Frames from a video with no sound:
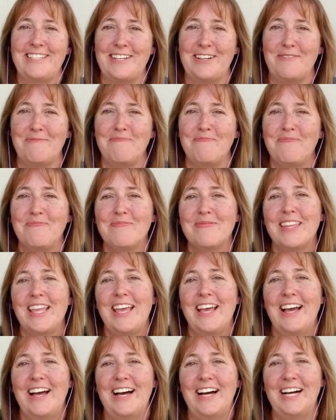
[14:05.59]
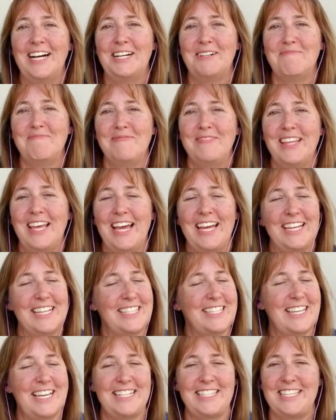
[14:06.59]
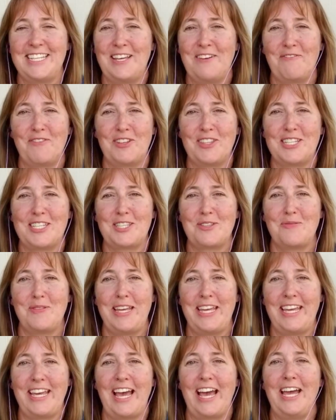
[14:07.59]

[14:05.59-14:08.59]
So I guess that's it for this week.